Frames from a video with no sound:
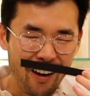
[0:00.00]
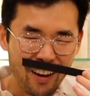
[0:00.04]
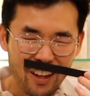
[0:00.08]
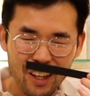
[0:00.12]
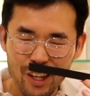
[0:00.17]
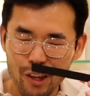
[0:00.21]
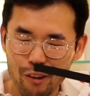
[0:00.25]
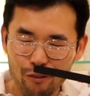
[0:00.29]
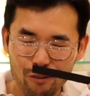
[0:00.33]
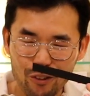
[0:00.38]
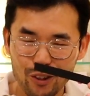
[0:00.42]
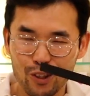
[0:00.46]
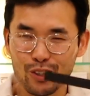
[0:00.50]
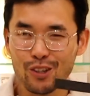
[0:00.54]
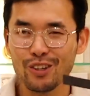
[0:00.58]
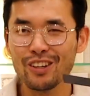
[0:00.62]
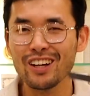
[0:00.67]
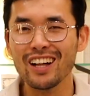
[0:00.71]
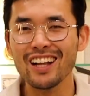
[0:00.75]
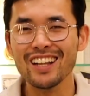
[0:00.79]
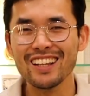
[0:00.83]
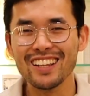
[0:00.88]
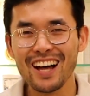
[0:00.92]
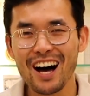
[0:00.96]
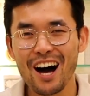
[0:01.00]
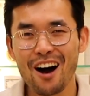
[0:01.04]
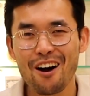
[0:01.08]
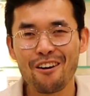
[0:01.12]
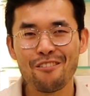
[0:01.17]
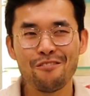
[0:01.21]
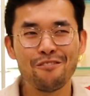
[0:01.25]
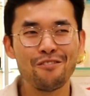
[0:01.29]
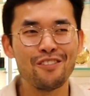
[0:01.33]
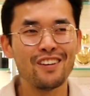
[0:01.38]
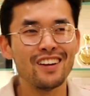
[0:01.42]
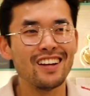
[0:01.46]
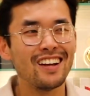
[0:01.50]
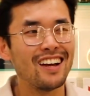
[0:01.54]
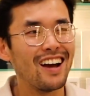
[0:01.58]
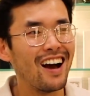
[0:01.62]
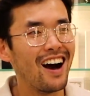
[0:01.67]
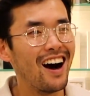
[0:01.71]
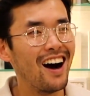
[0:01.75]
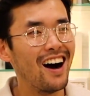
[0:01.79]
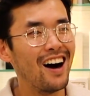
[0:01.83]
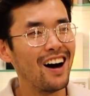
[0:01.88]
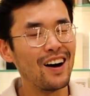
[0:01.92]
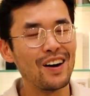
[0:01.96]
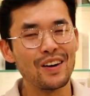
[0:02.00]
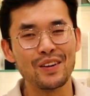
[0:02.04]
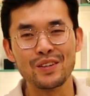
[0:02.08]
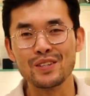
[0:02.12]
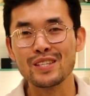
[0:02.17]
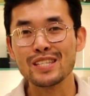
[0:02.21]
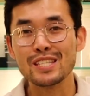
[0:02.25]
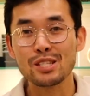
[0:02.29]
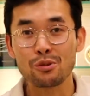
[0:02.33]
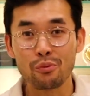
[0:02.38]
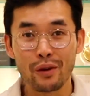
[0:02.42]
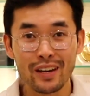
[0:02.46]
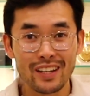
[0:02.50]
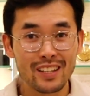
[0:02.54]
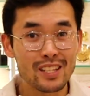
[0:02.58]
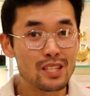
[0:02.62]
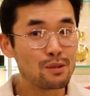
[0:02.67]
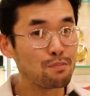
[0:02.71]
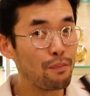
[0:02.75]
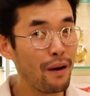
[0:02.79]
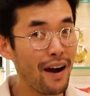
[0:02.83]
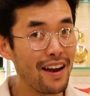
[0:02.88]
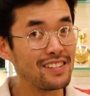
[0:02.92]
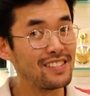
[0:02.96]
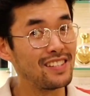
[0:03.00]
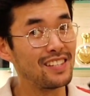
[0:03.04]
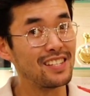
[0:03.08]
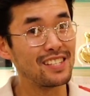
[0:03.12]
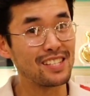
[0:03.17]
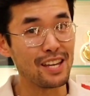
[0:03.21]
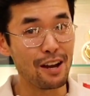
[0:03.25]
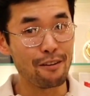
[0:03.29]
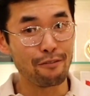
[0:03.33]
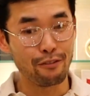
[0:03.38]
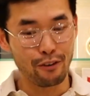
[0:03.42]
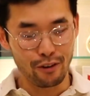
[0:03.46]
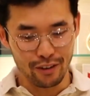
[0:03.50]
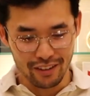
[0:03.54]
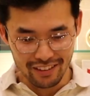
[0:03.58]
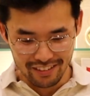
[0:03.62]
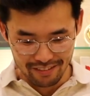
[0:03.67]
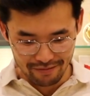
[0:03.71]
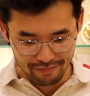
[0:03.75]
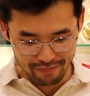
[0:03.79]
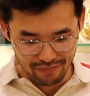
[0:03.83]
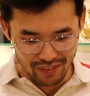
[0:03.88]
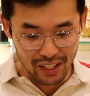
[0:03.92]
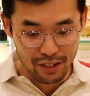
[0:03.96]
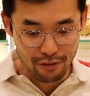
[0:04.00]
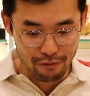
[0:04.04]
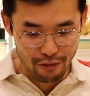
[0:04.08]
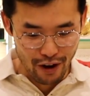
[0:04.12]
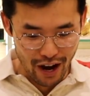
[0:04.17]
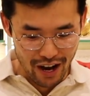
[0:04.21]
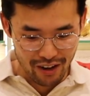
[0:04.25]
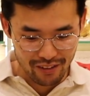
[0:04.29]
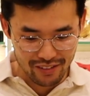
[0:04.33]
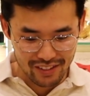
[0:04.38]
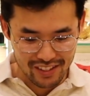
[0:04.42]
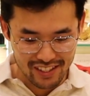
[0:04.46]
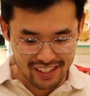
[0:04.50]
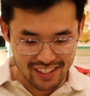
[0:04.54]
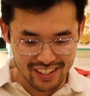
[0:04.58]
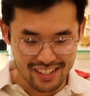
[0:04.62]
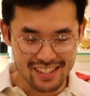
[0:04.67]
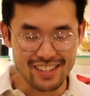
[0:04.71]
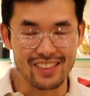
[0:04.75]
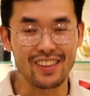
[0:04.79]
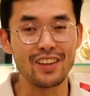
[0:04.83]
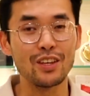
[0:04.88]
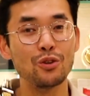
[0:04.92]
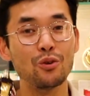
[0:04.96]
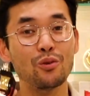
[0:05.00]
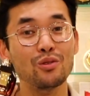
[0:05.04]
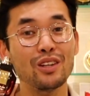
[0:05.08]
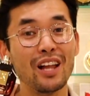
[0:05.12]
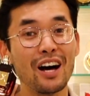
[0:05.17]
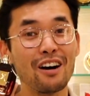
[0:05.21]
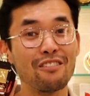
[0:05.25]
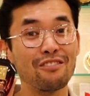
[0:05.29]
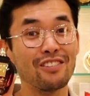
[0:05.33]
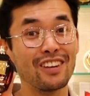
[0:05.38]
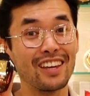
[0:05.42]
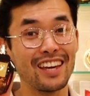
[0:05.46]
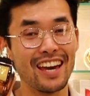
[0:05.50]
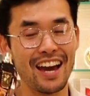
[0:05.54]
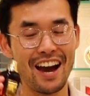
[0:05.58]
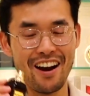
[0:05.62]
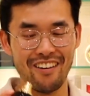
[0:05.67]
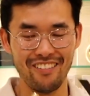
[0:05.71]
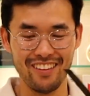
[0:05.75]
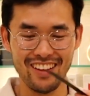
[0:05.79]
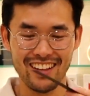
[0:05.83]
if you love sweet, spicy saffron in fragrances, then you'll love Gao.